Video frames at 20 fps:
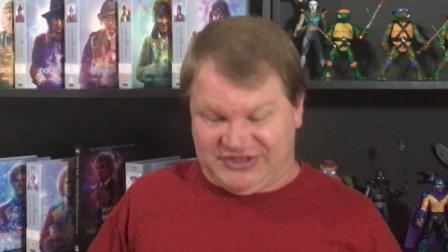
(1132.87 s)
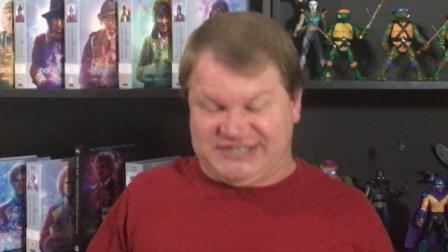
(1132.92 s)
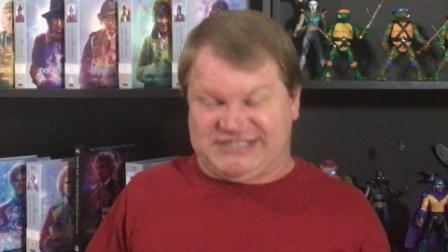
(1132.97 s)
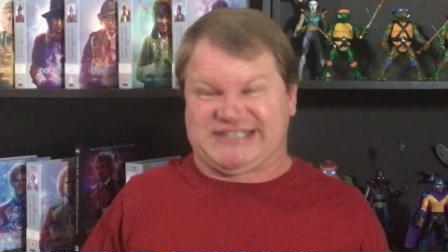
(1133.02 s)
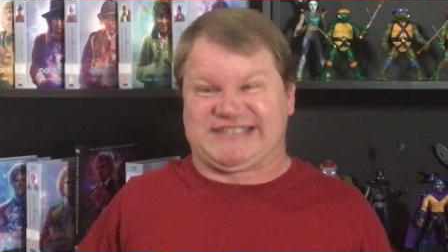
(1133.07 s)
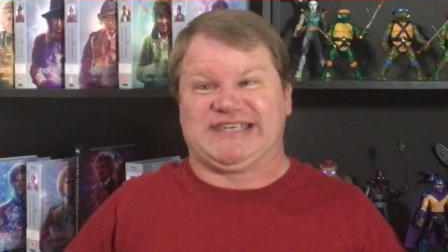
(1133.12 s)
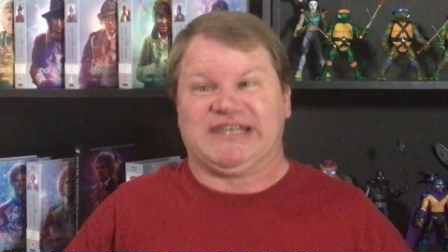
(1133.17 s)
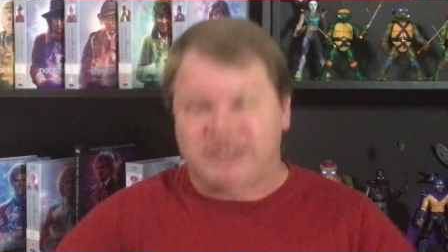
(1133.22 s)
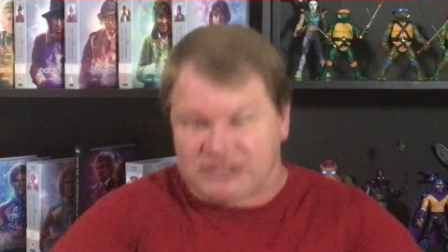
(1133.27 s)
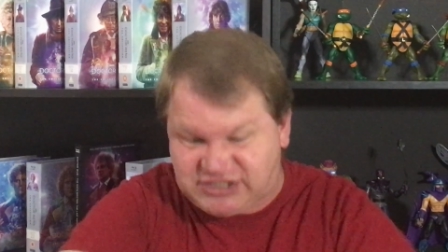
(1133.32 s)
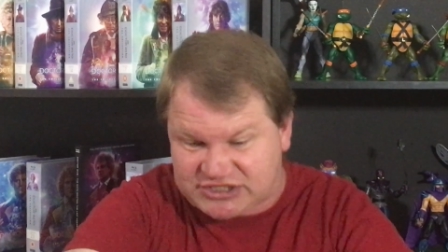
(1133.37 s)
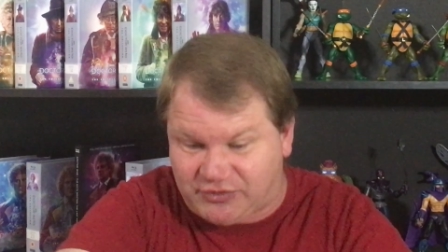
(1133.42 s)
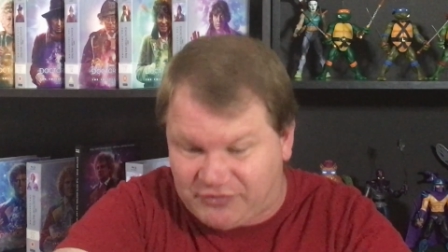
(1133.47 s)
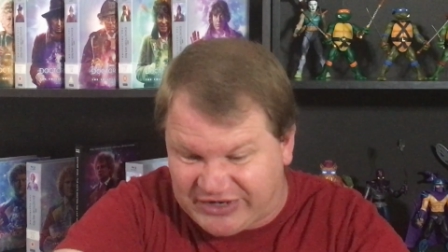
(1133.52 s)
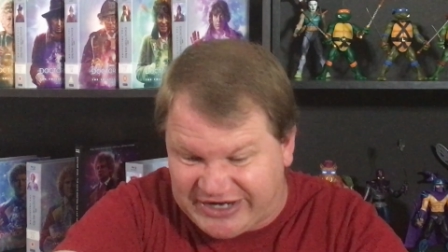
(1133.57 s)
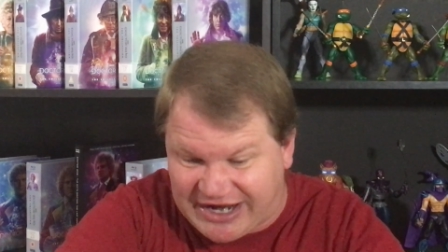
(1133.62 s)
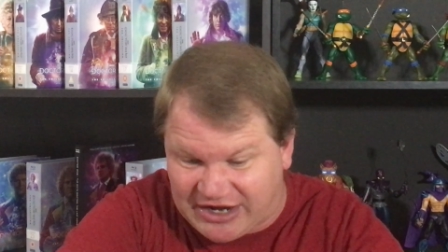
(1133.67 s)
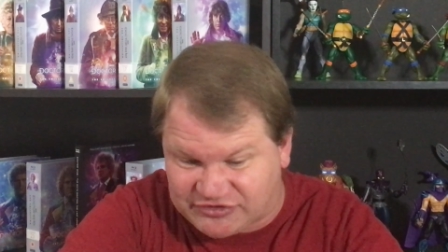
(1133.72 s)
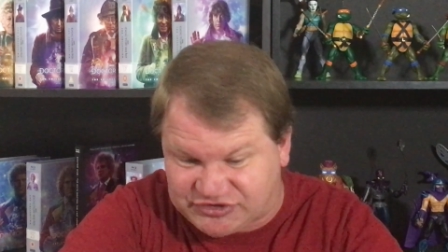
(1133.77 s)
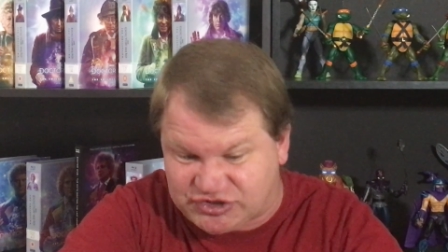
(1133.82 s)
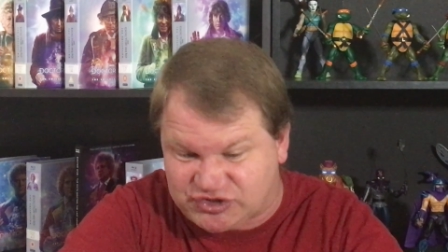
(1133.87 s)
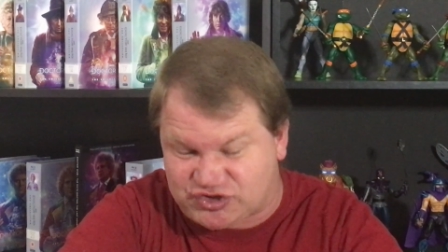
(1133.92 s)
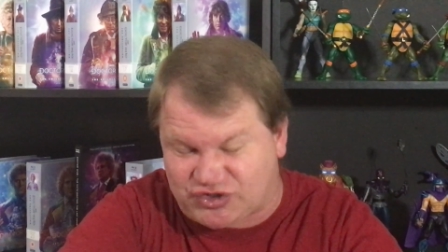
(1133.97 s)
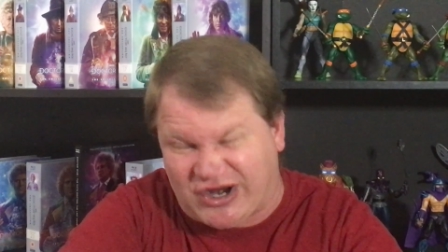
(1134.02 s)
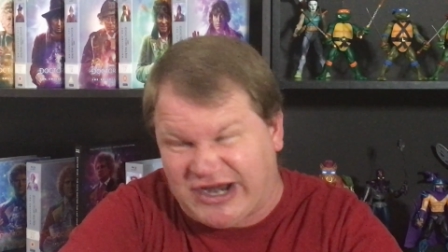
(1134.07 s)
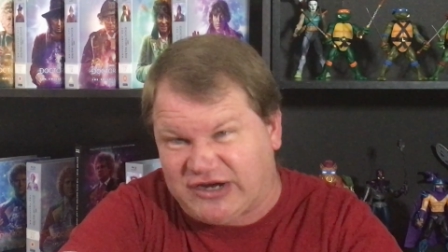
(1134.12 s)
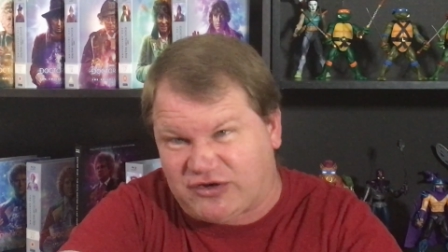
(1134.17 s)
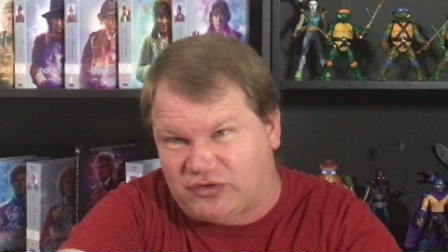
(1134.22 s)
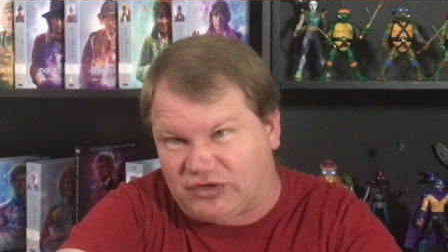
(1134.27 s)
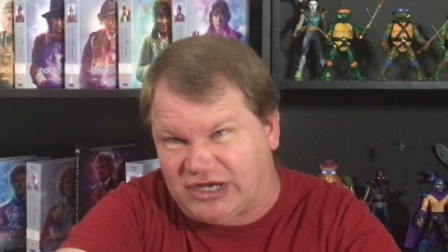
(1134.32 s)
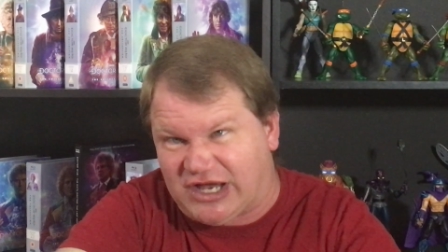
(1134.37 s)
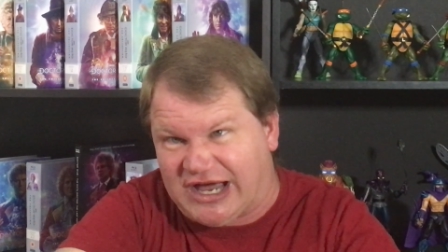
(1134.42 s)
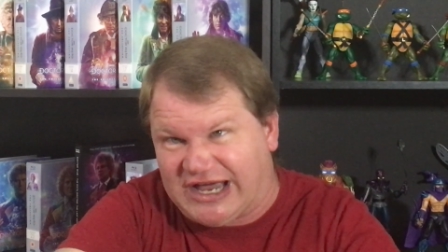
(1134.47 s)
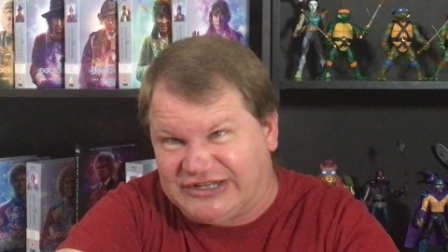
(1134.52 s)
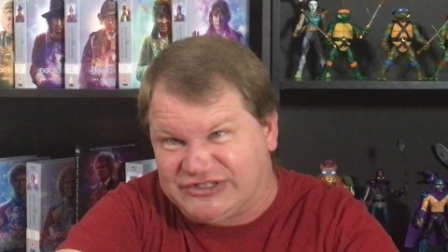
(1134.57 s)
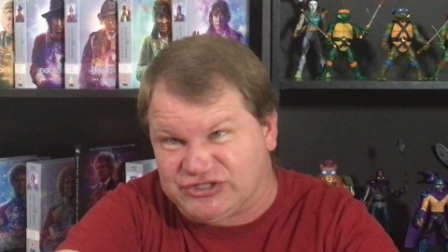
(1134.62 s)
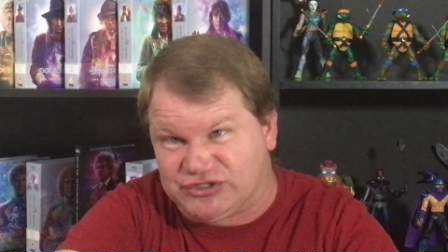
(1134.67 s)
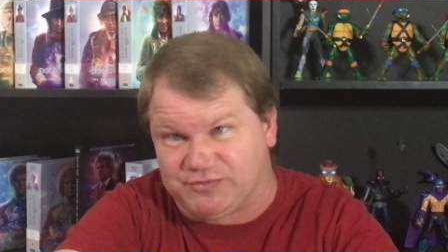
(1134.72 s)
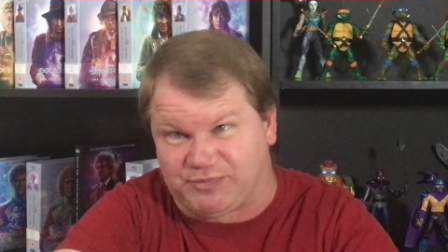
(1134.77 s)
they send someone out to tranquilize you,